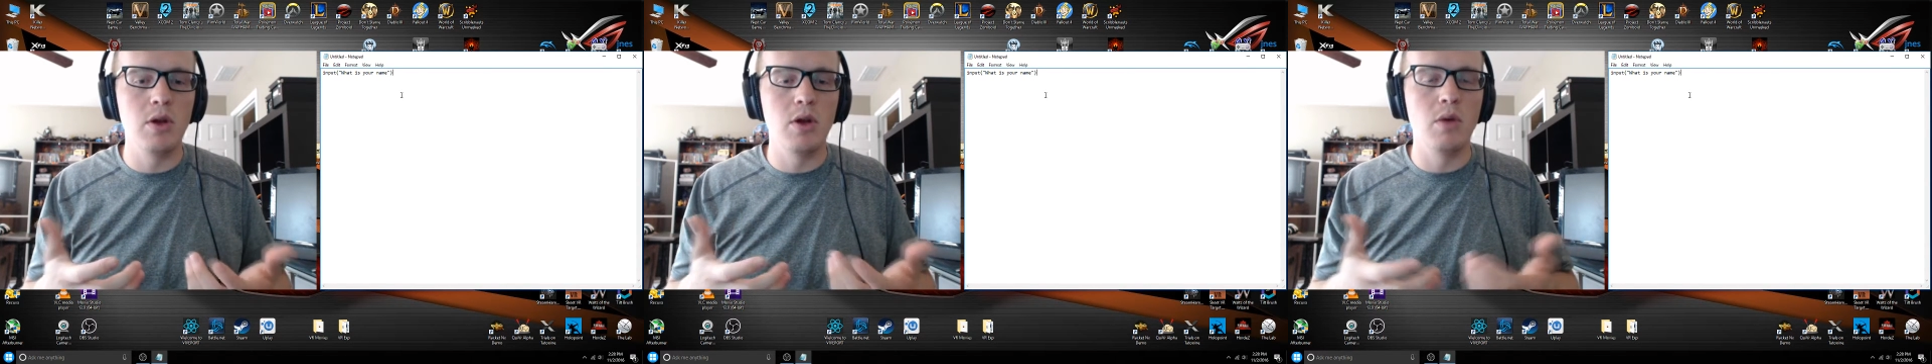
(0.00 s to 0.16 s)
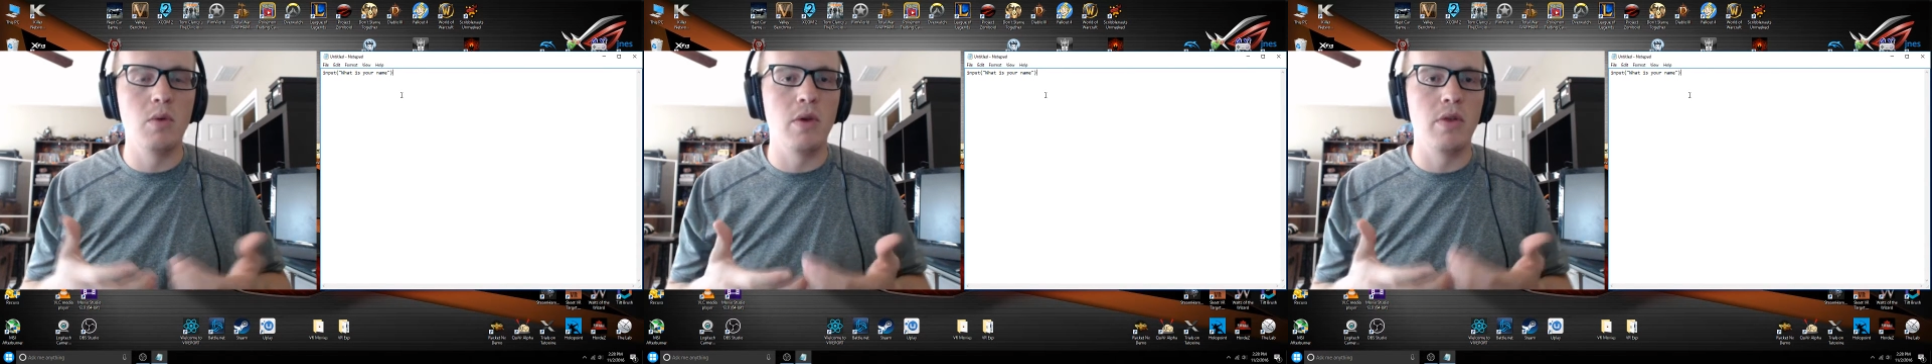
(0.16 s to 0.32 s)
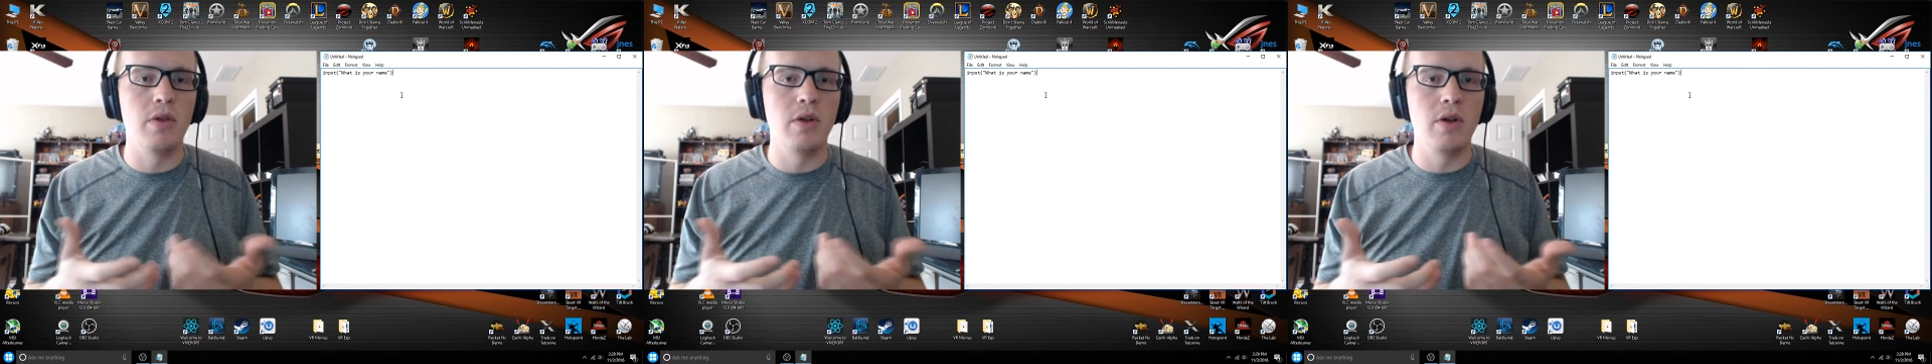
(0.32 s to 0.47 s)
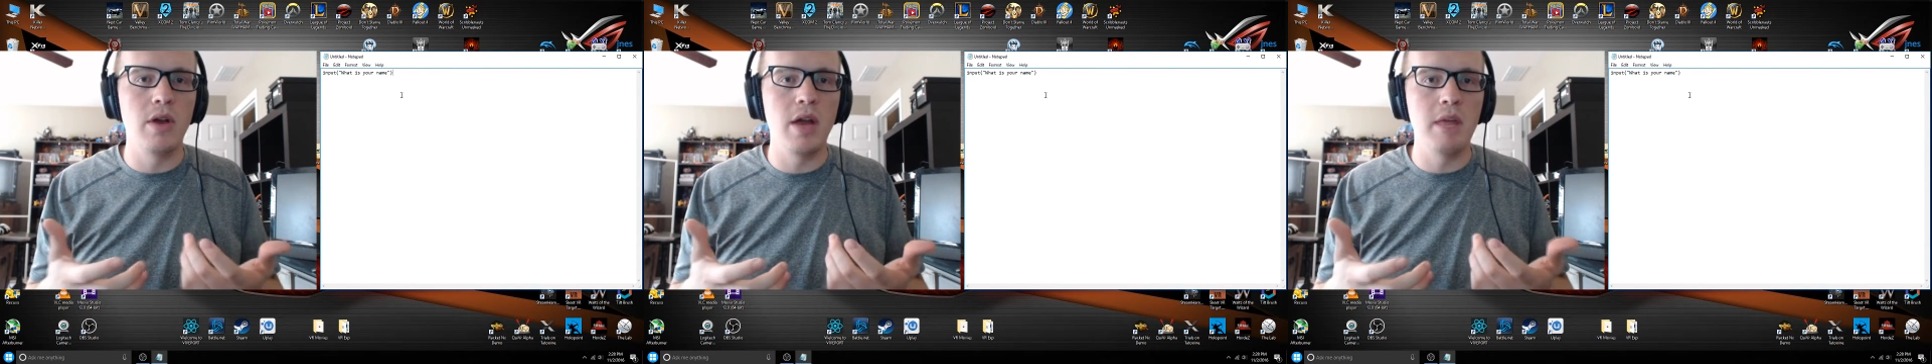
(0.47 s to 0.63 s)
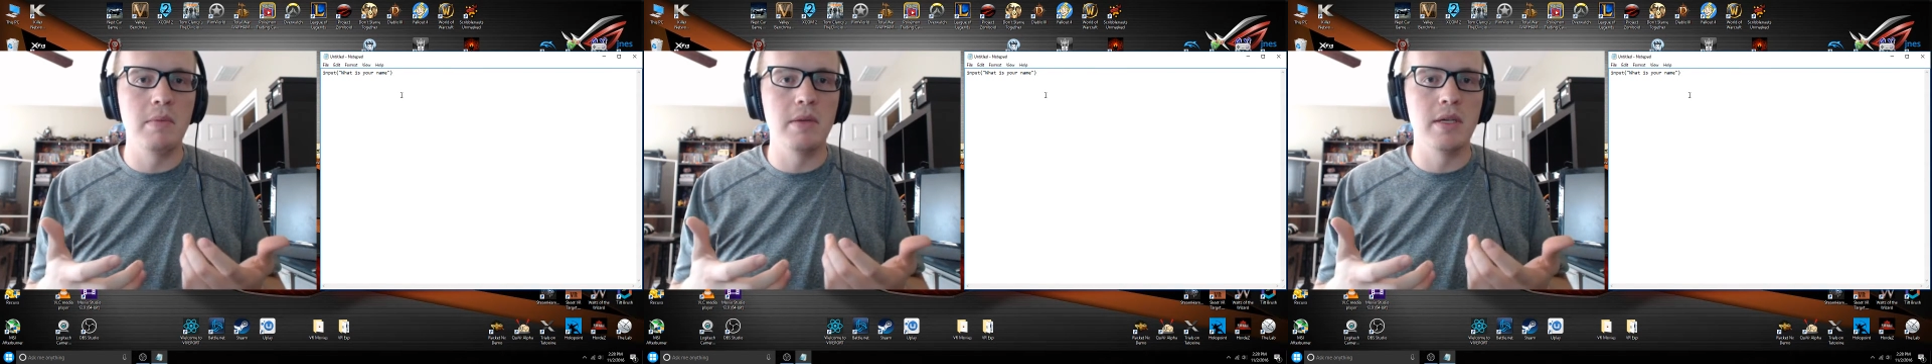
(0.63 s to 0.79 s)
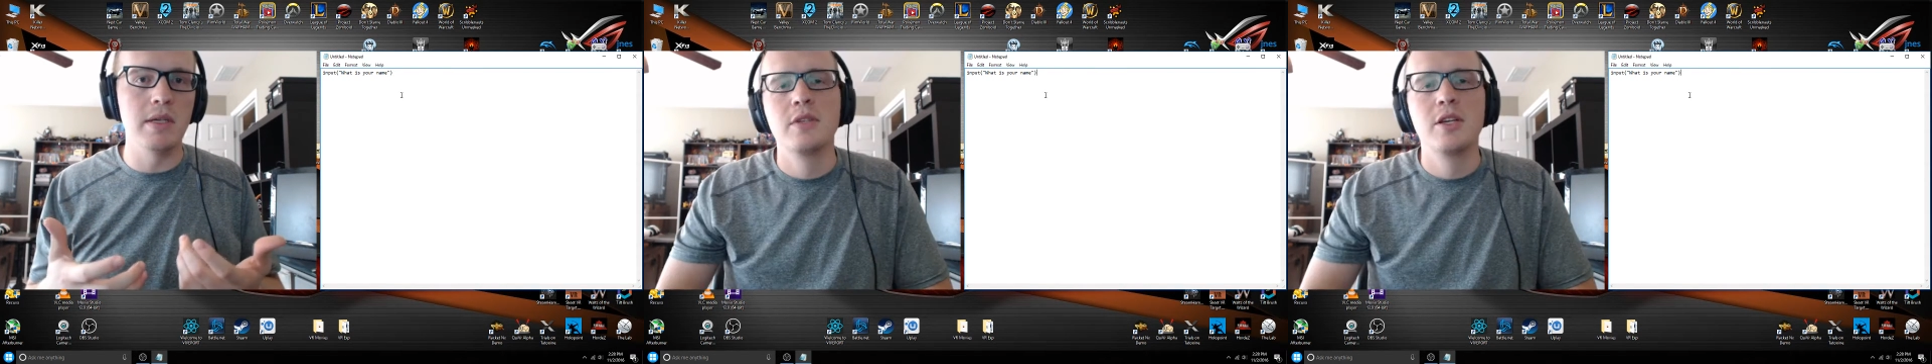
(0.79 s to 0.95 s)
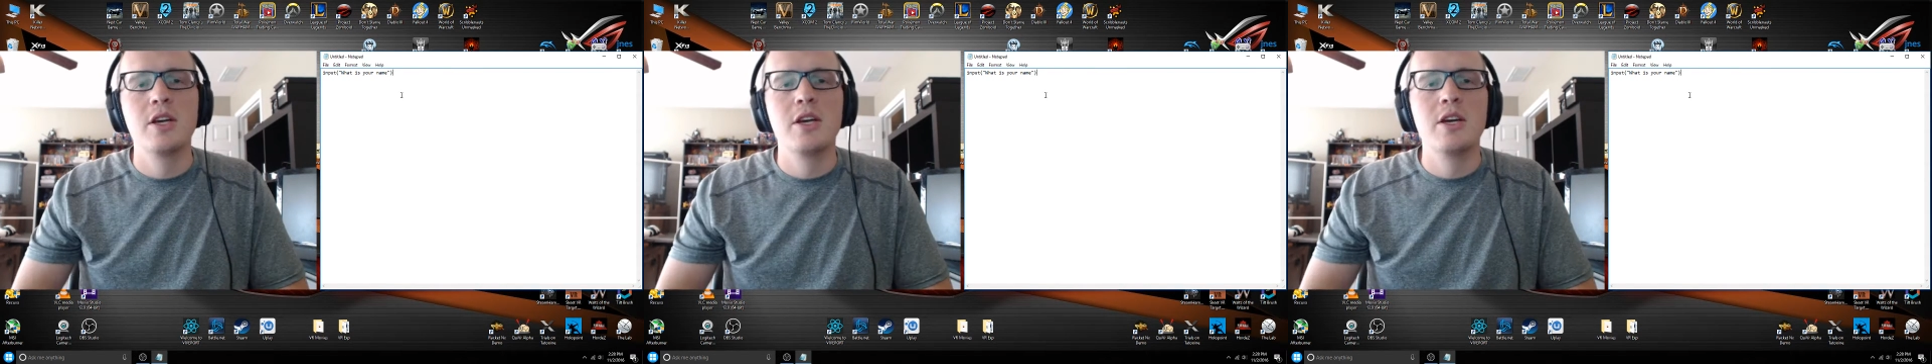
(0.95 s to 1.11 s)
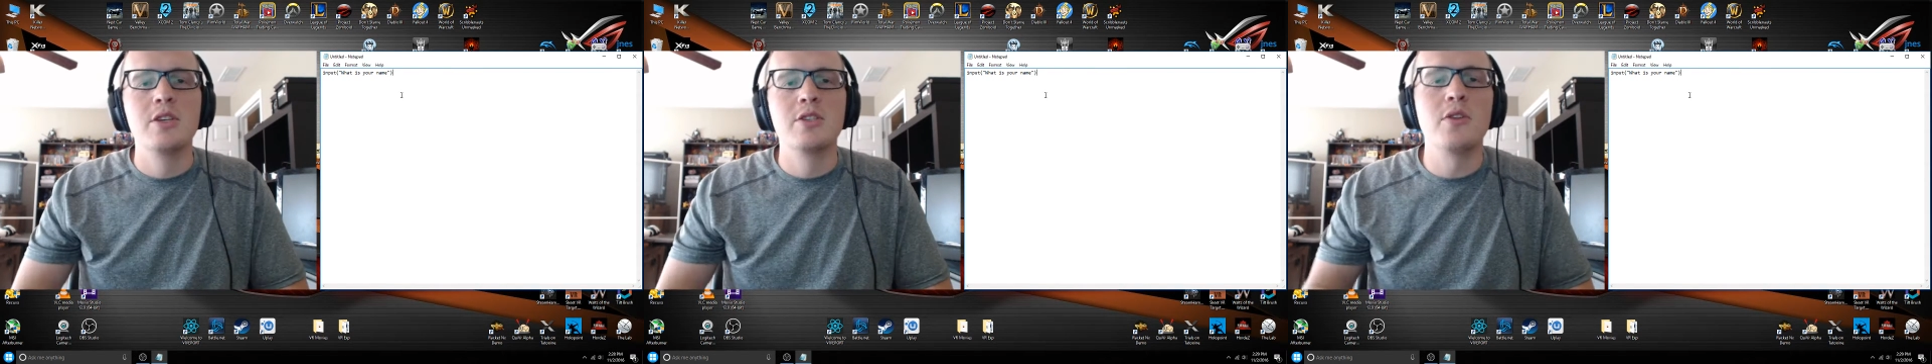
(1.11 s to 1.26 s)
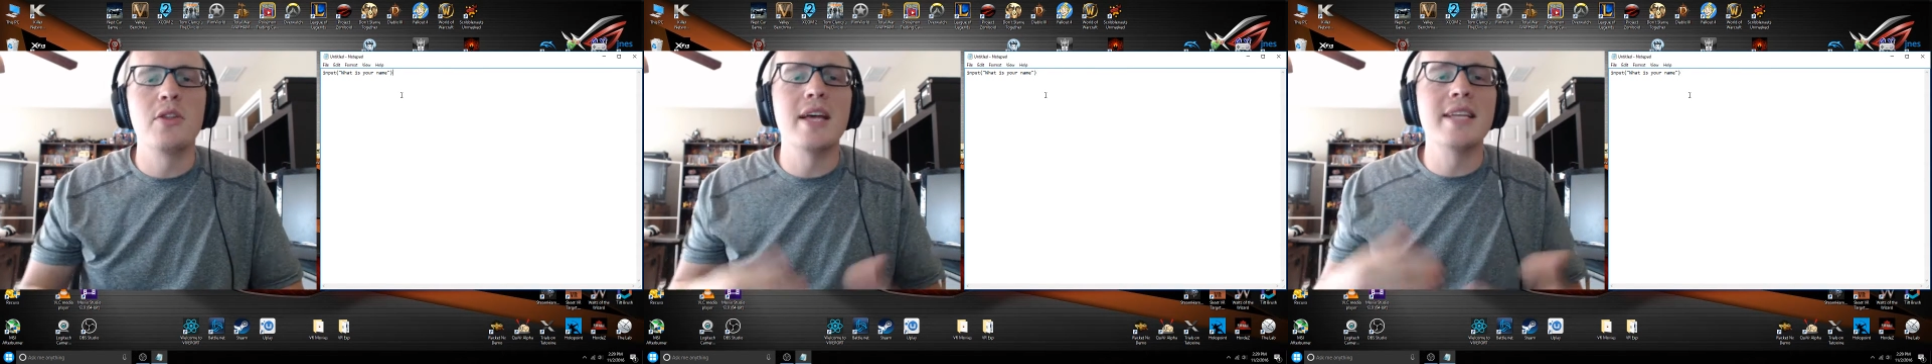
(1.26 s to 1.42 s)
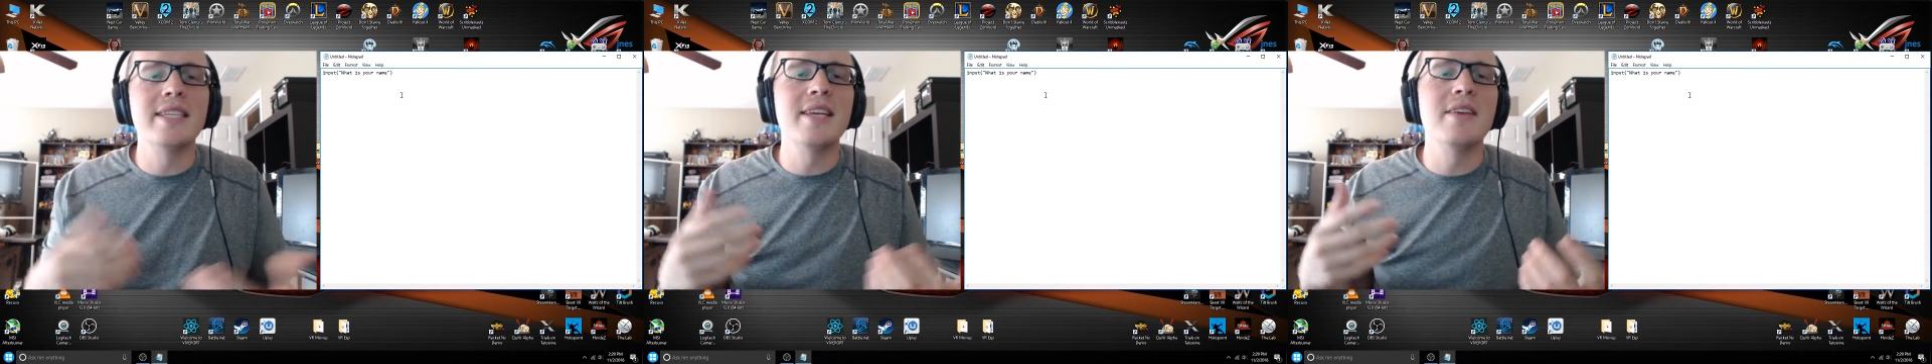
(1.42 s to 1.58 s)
what their name is. So that's it for